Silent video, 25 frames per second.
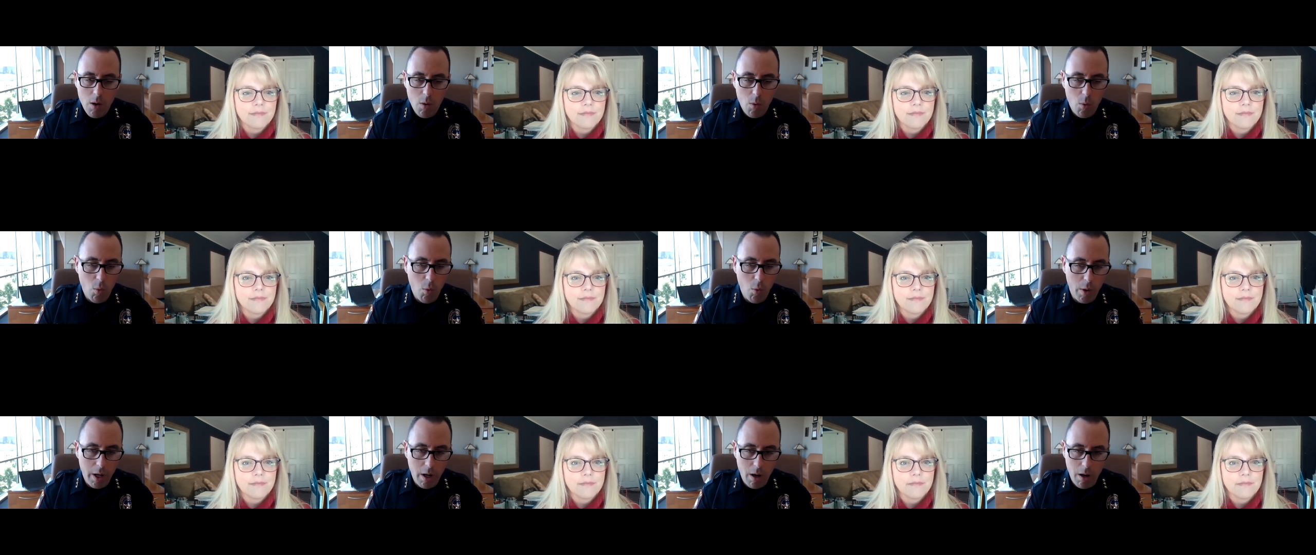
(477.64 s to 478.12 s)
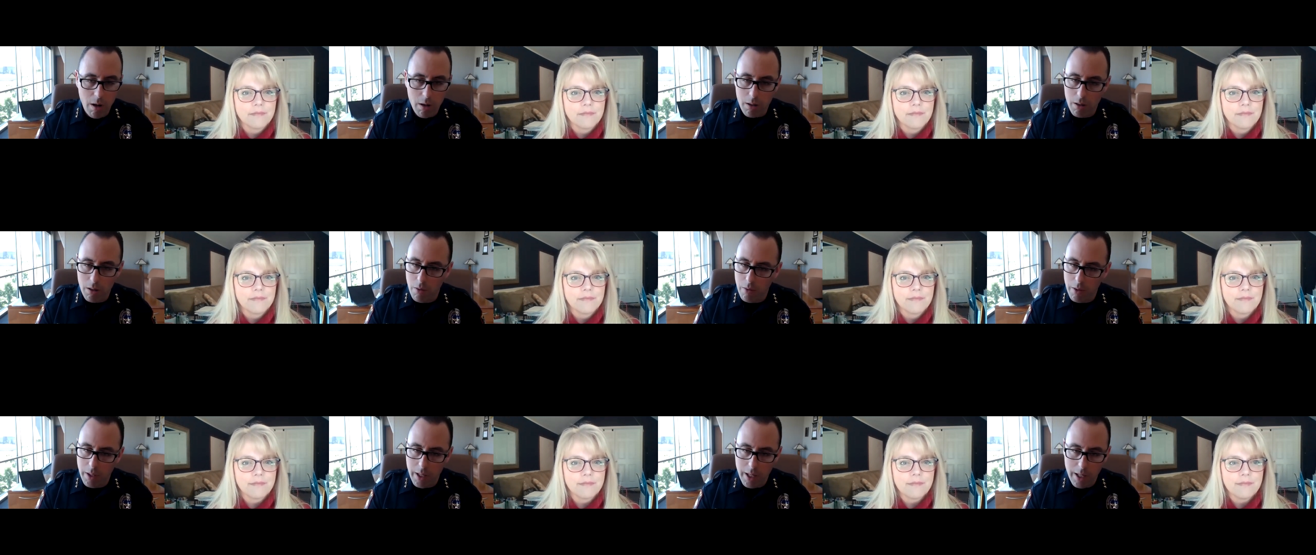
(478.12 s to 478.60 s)
Speaker 1: We aren't
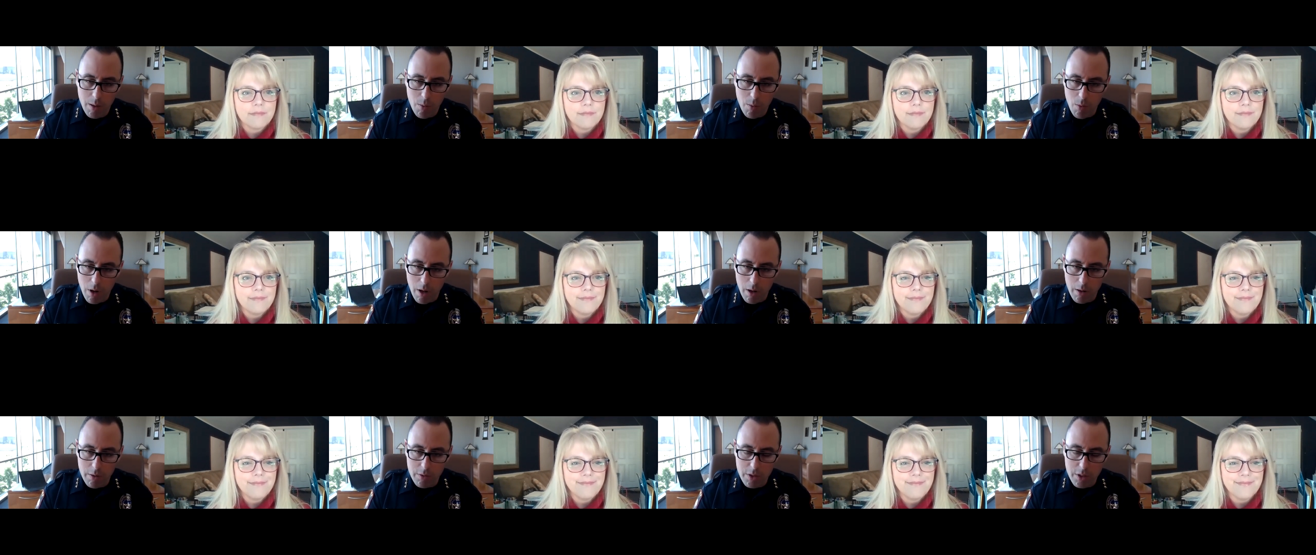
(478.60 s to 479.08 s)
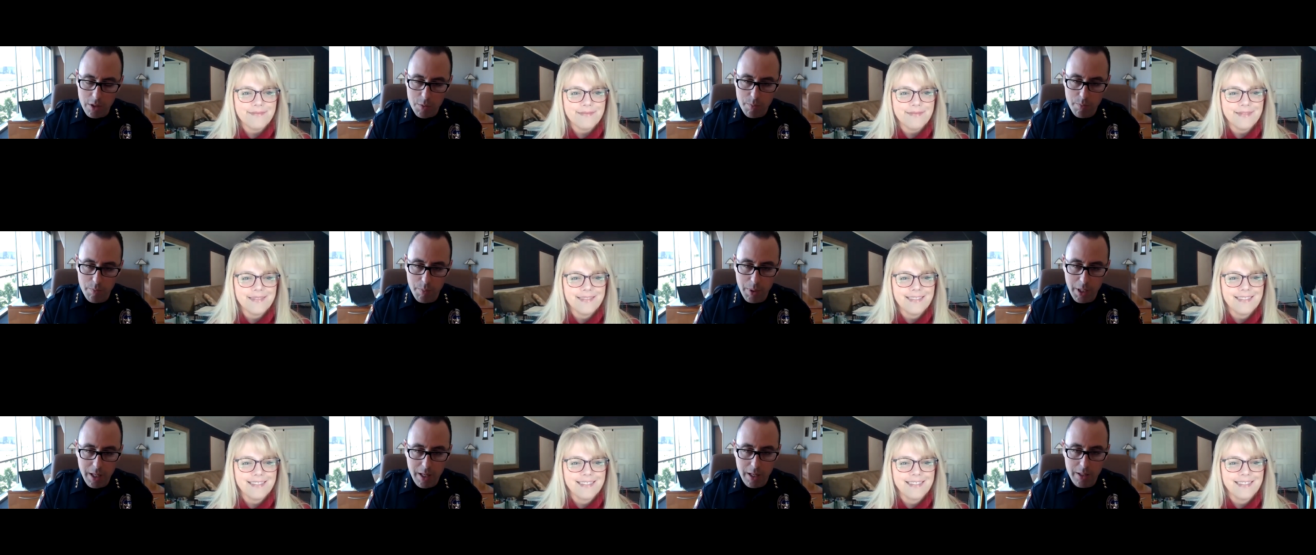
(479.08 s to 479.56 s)
going anywhere. Just
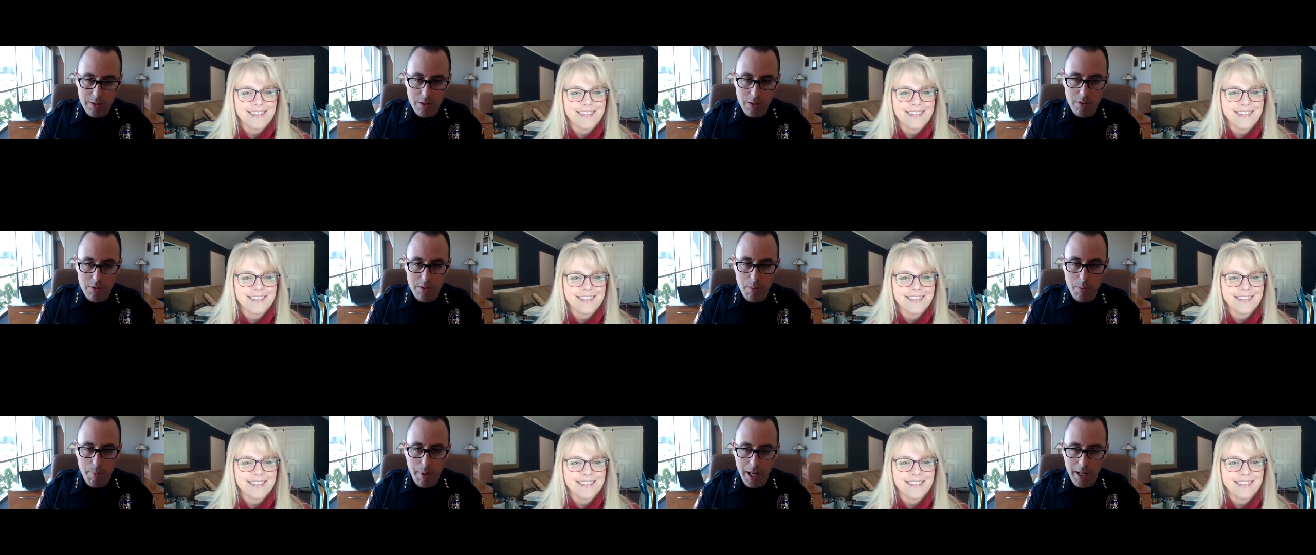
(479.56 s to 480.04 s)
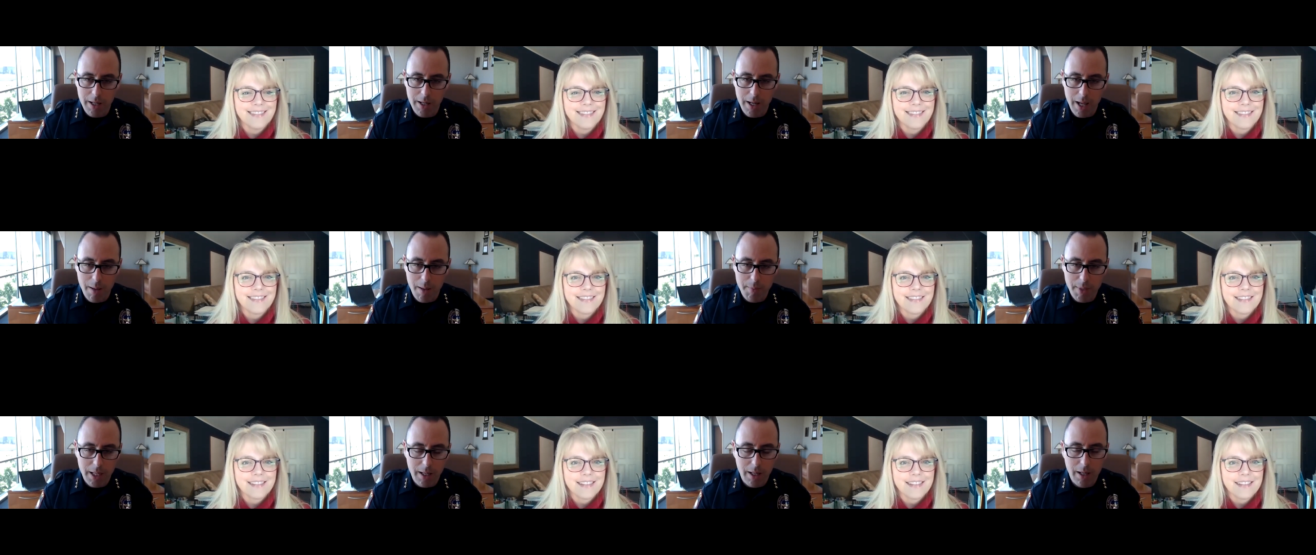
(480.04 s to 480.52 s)
because there's a
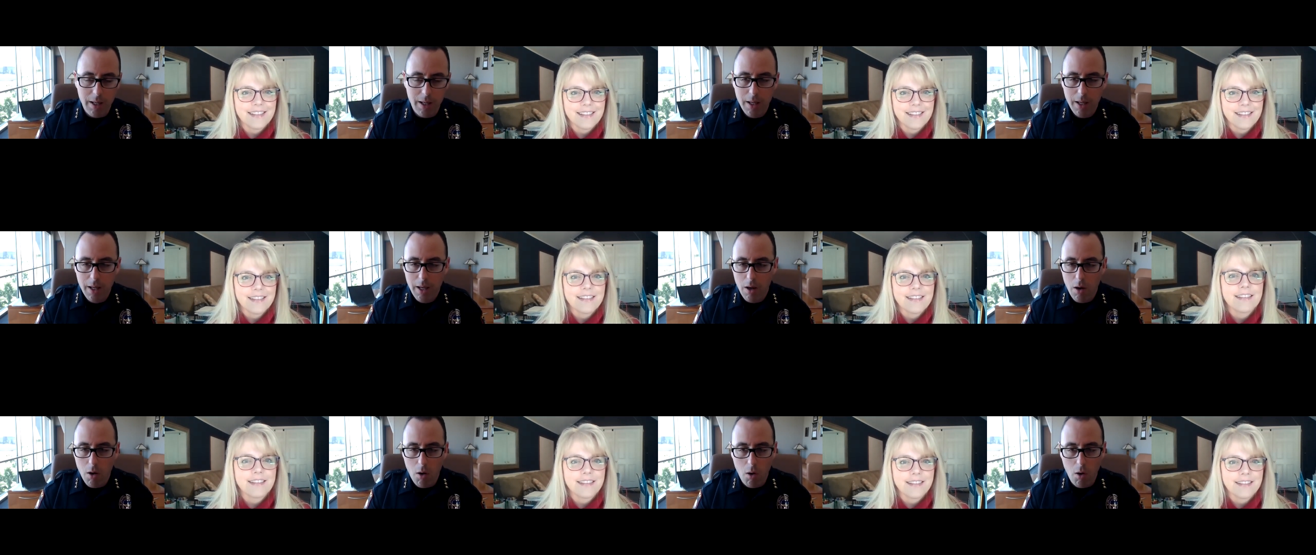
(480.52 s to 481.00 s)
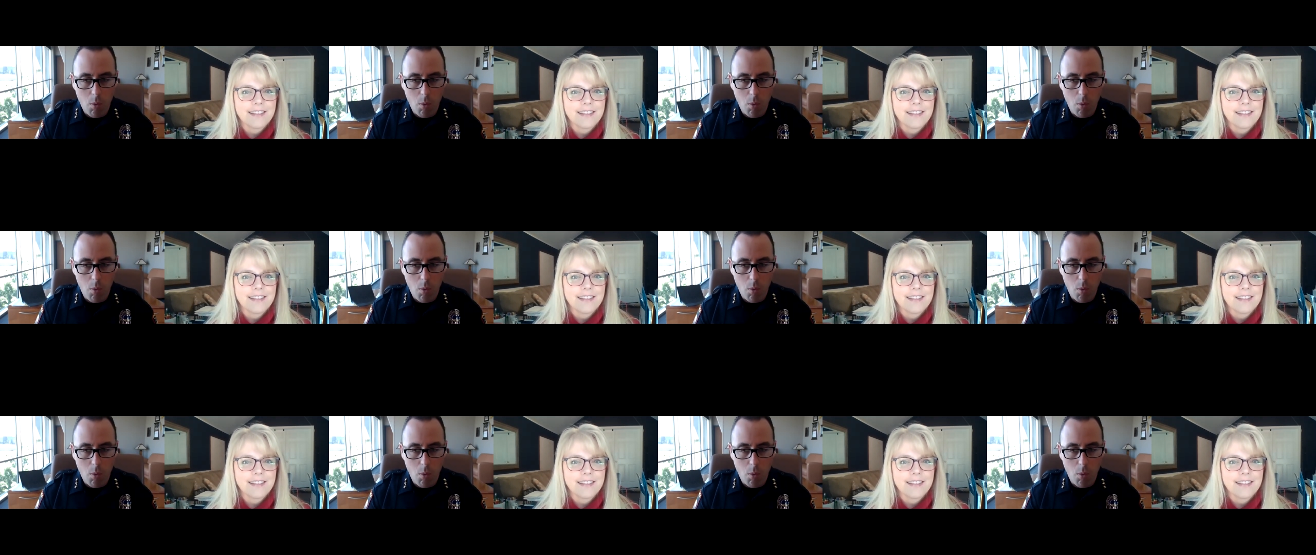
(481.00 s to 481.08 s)
pandemic or